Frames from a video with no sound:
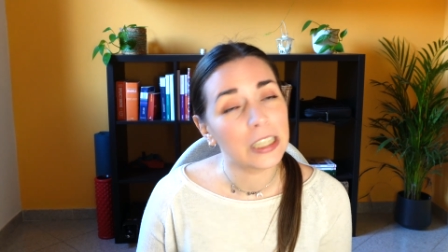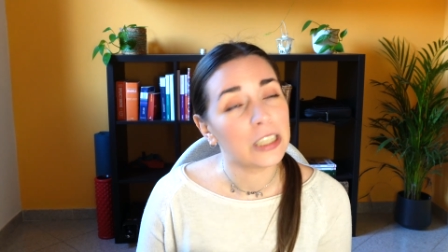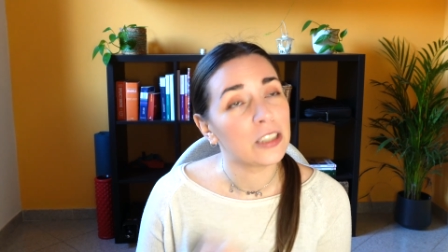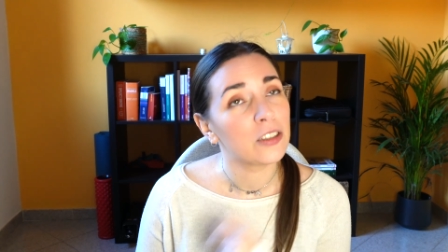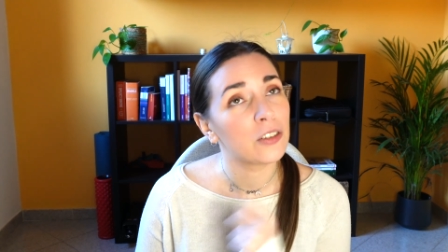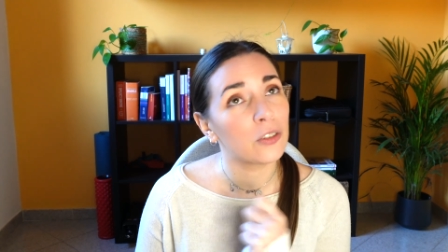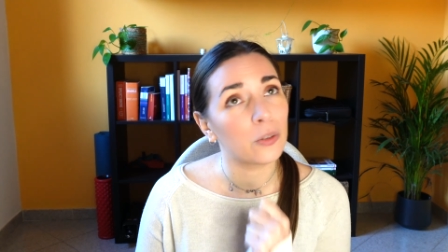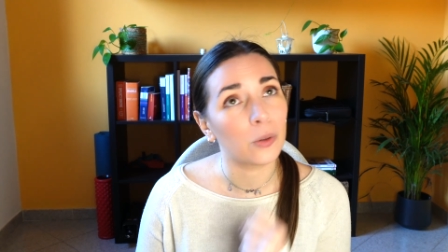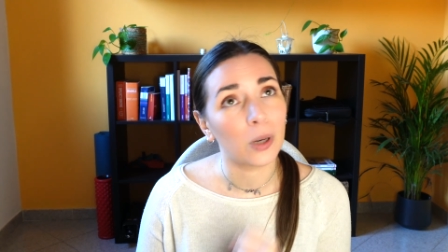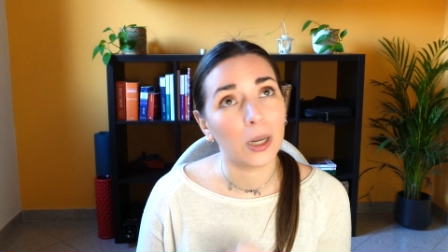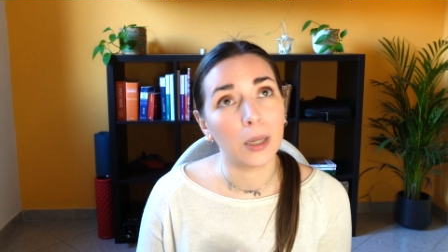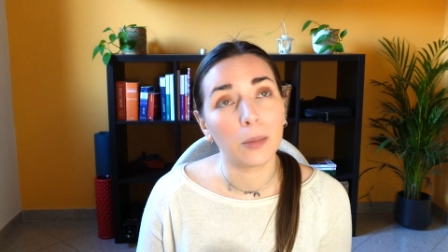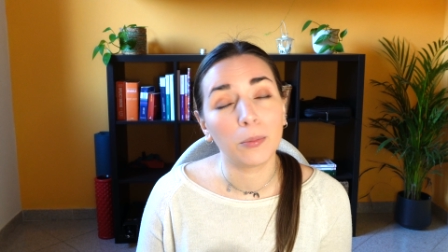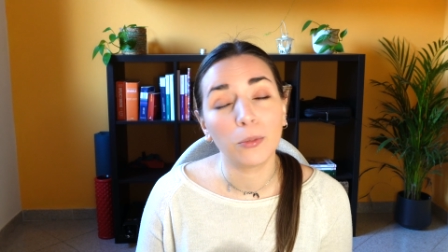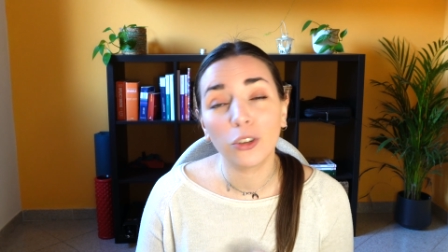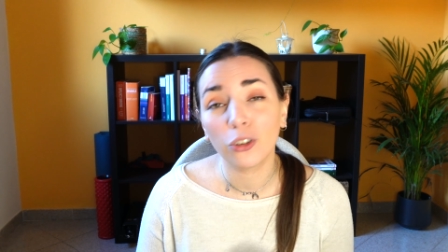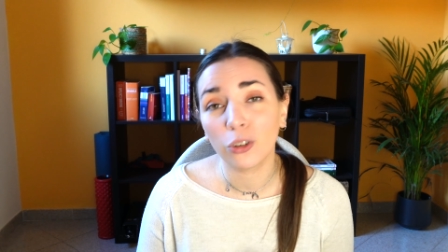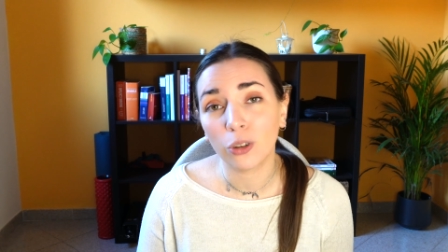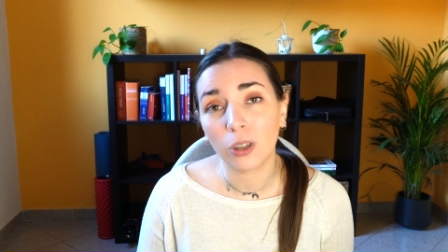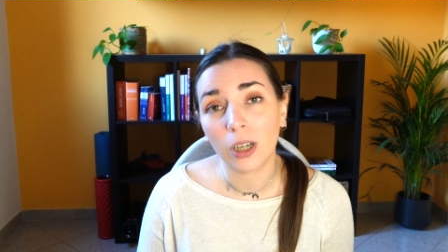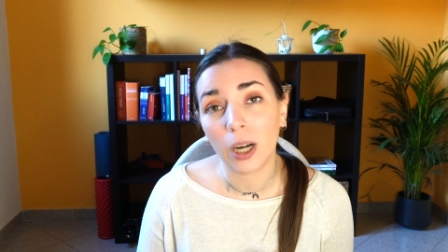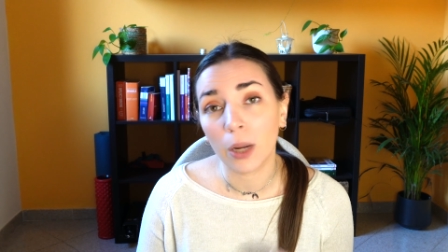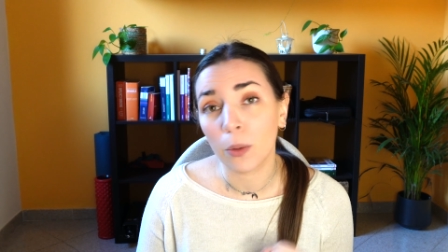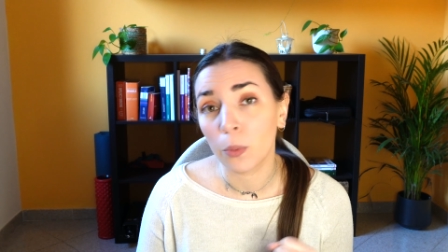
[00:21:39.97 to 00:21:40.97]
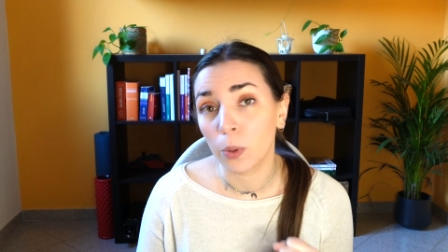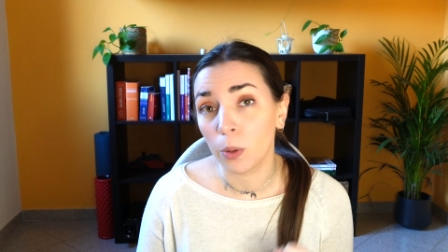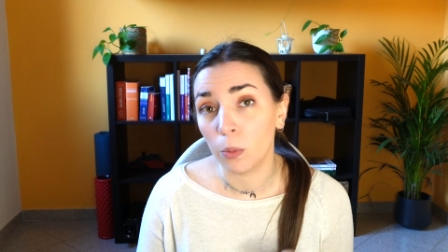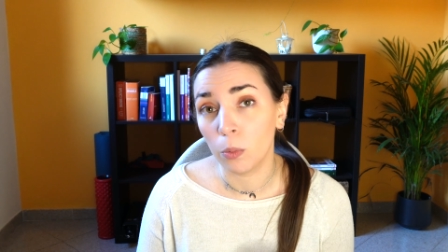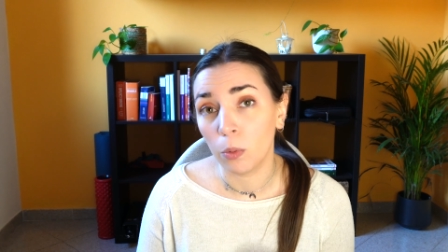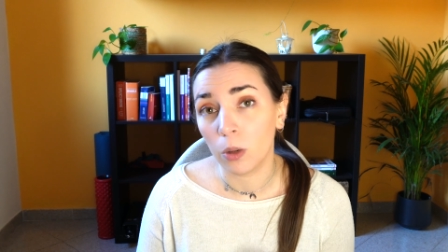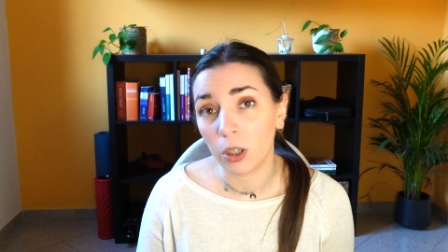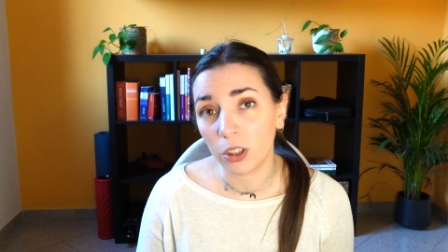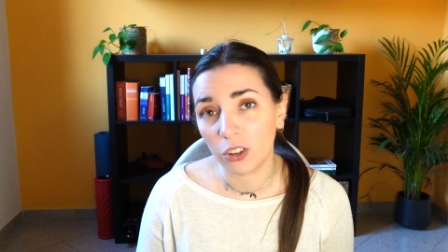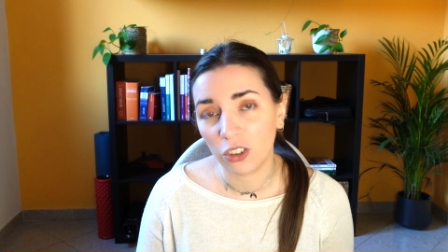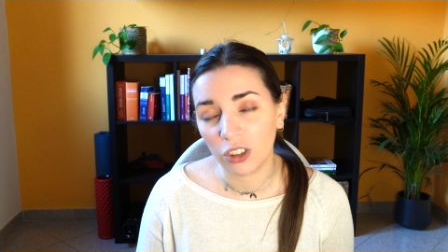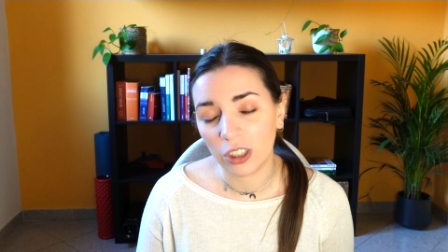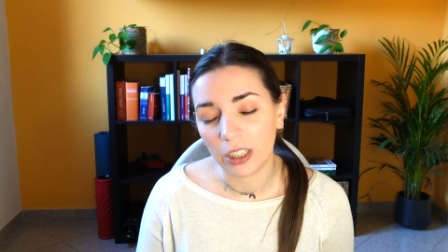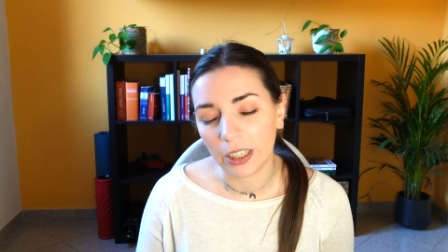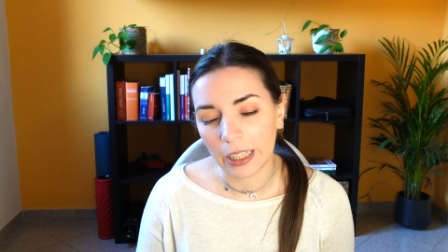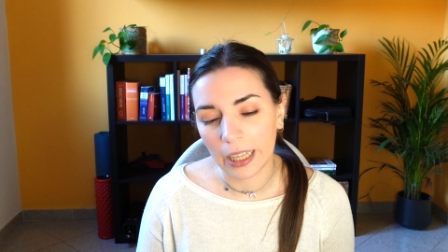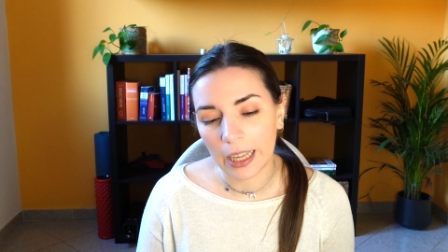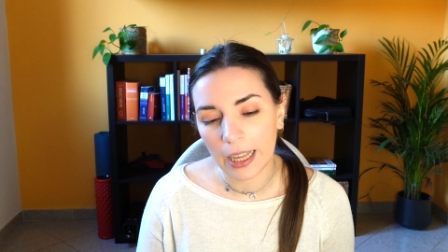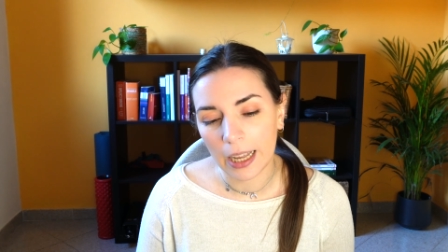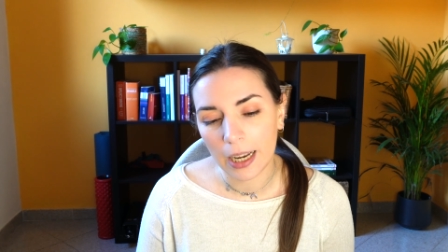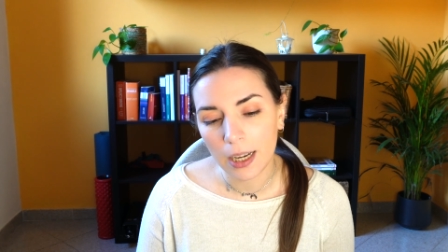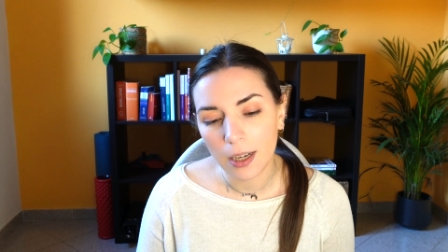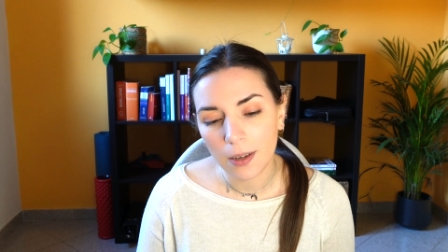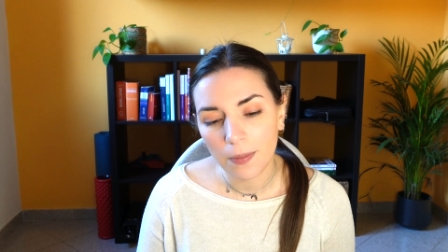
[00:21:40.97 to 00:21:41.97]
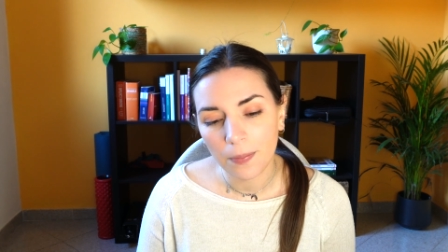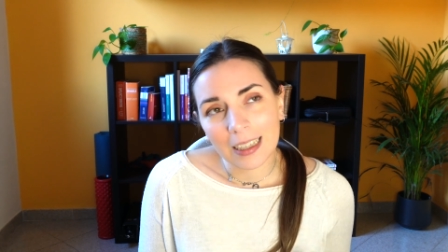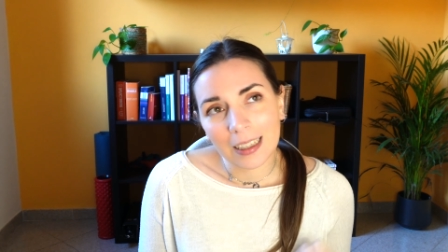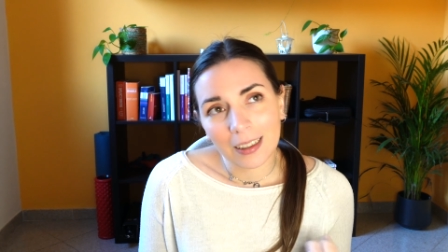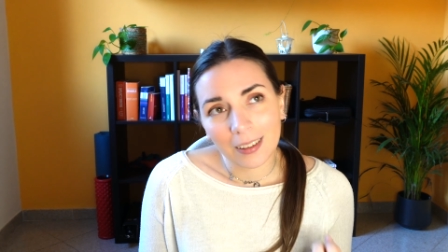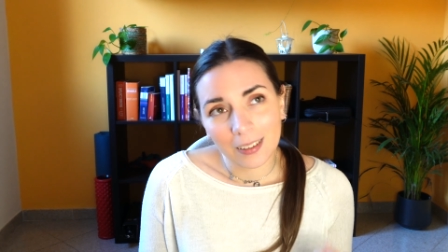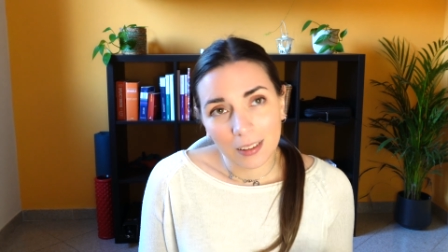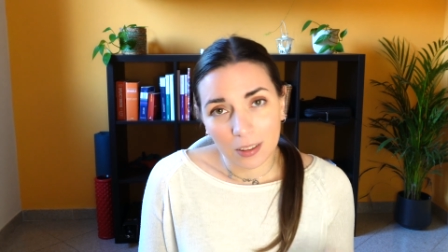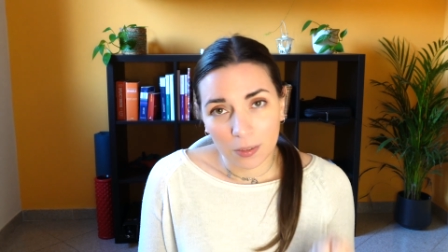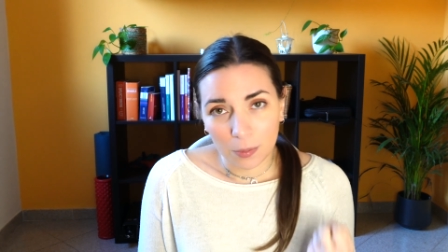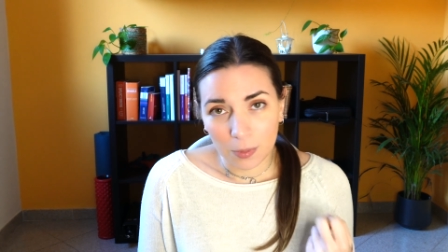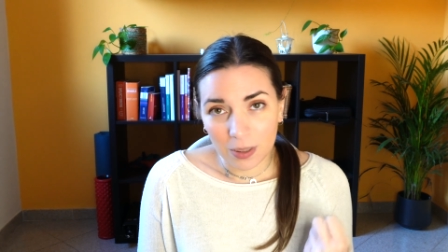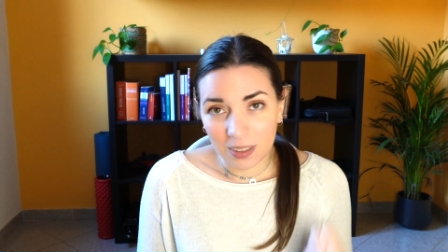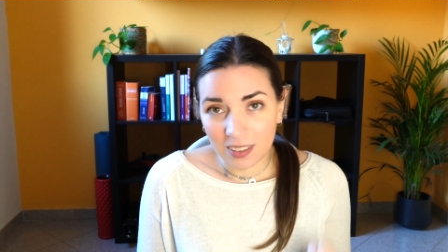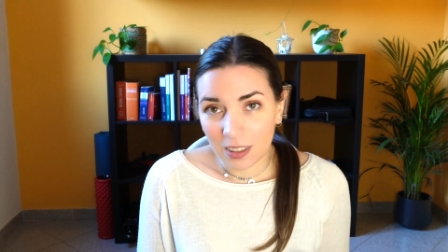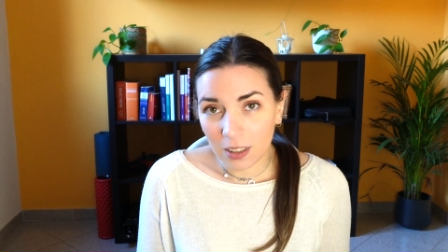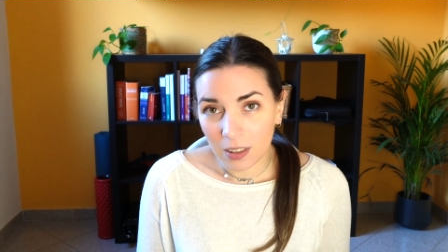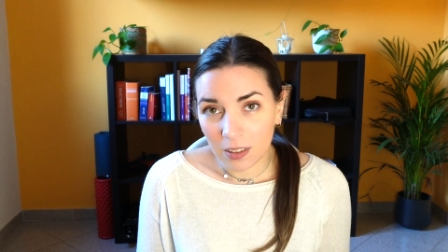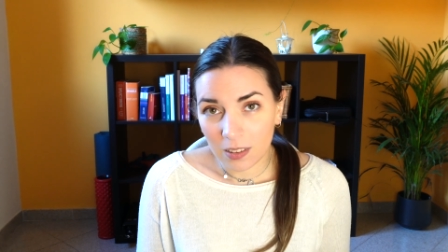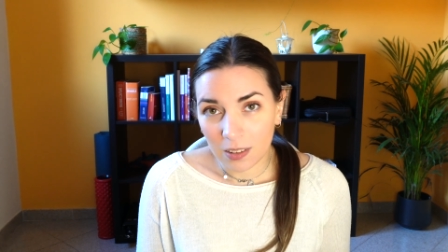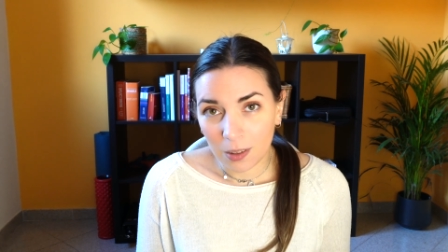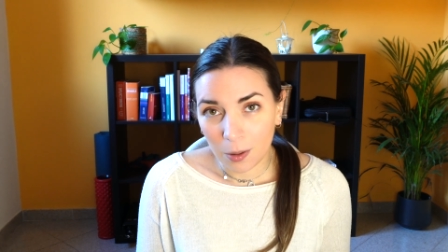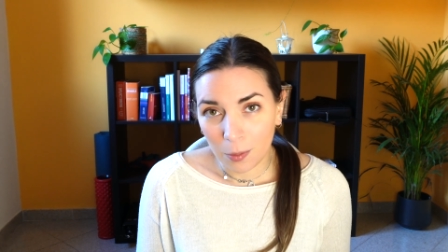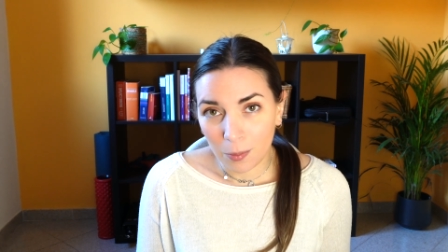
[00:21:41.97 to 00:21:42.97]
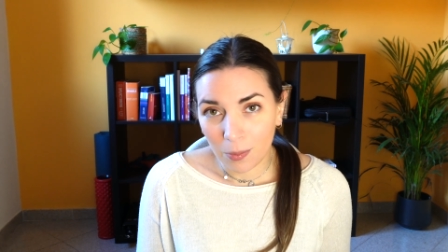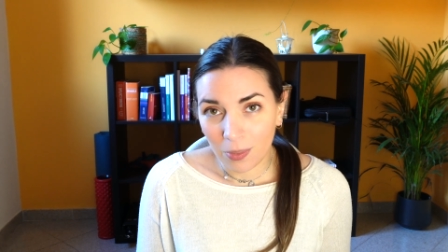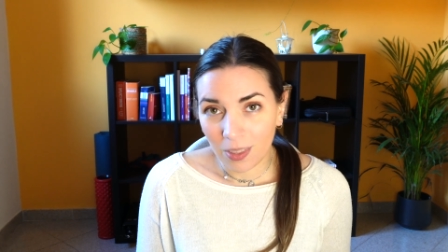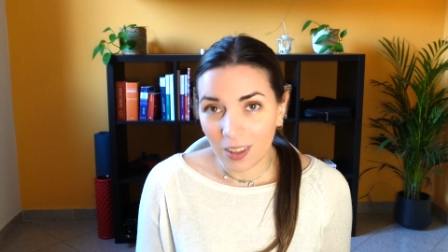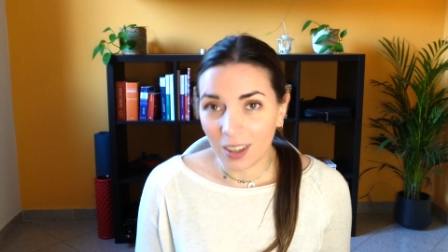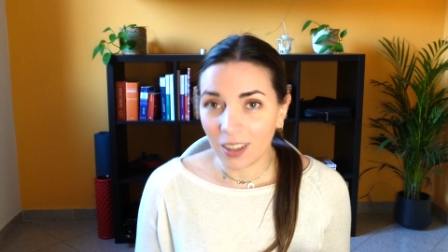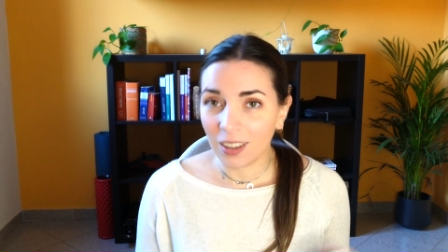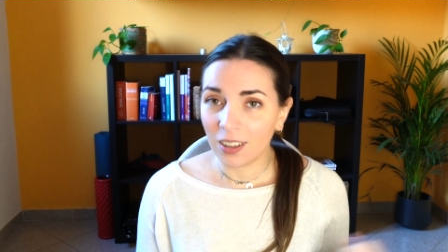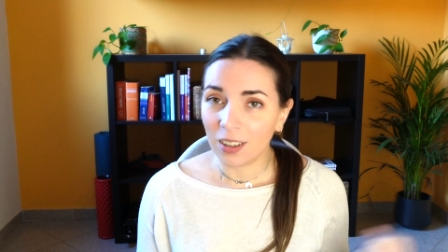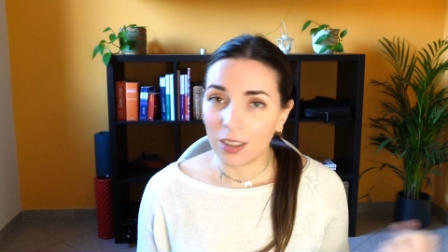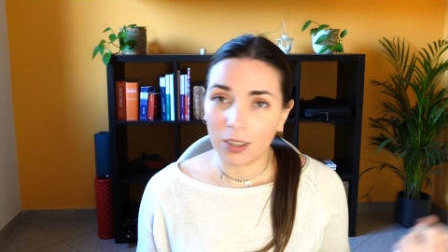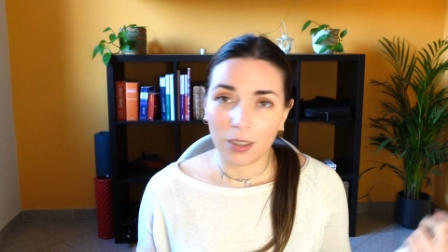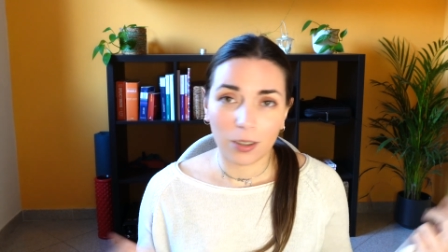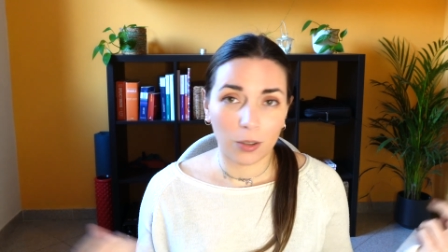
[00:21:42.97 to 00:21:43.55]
so I'm sure I will watch it again. It is missing something.